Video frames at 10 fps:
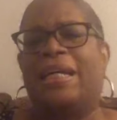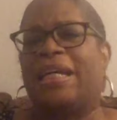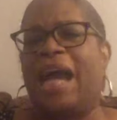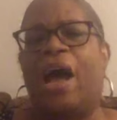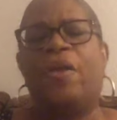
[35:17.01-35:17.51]

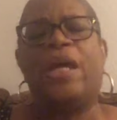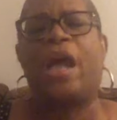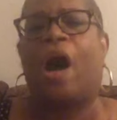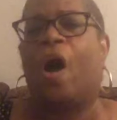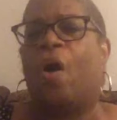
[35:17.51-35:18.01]
Count it
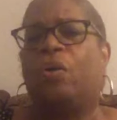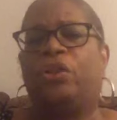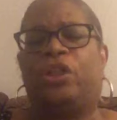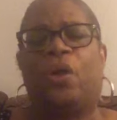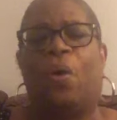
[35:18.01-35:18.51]
all
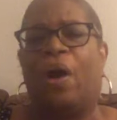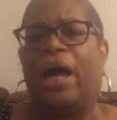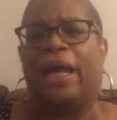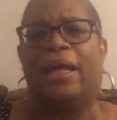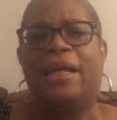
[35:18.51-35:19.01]
joy.
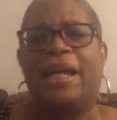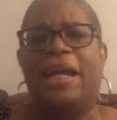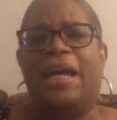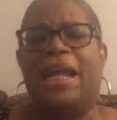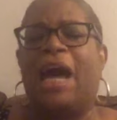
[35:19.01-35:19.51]

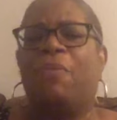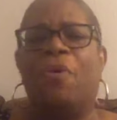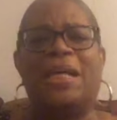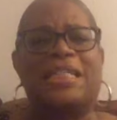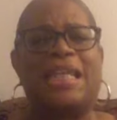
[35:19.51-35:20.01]
And I
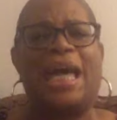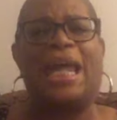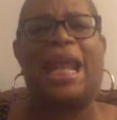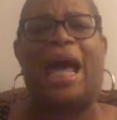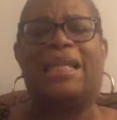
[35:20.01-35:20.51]
want to say
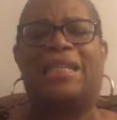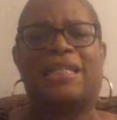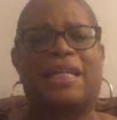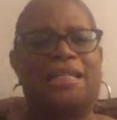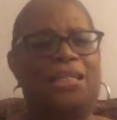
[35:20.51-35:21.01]
it like
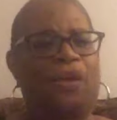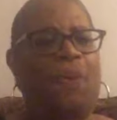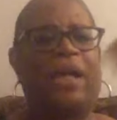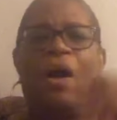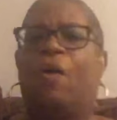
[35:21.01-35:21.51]
this because this is the
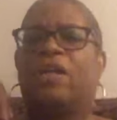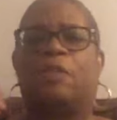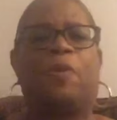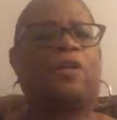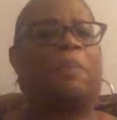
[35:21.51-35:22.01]
way the Holy
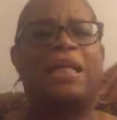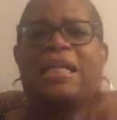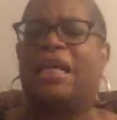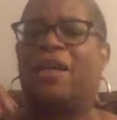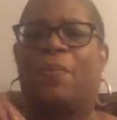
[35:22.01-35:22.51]
Spirit's been
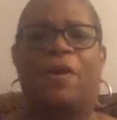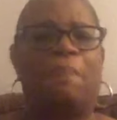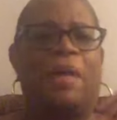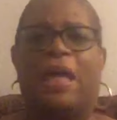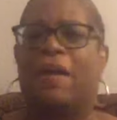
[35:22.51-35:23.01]
dealing
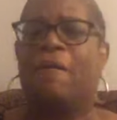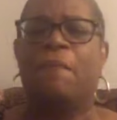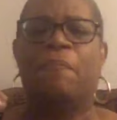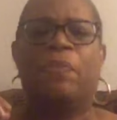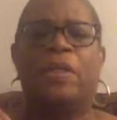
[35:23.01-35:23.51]
with me.
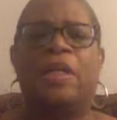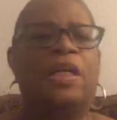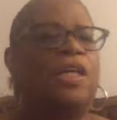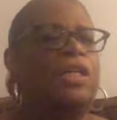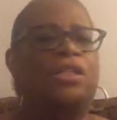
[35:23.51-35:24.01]

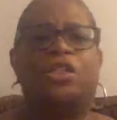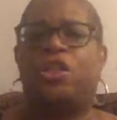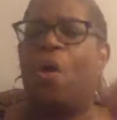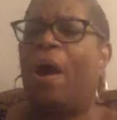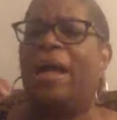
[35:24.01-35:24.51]

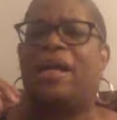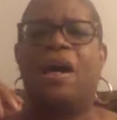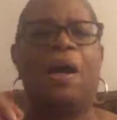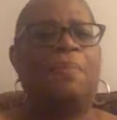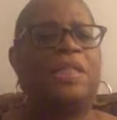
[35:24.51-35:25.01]
Joy
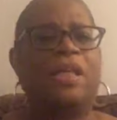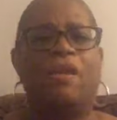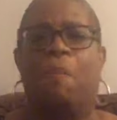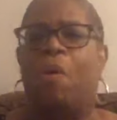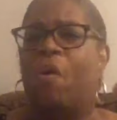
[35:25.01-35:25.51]
comes in
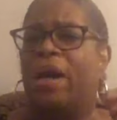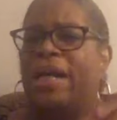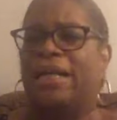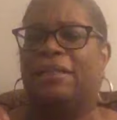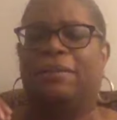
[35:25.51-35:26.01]
the
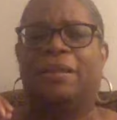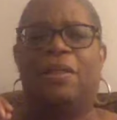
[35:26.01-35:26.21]
morning.